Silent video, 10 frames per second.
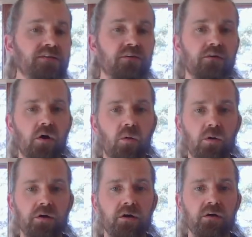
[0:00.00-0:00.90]
or a
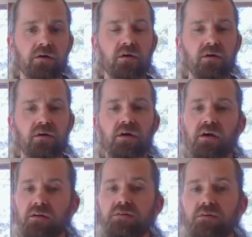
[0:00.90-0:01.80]
coworker,
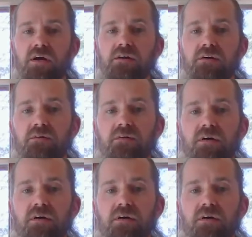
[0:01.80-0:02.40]
it'll drain you.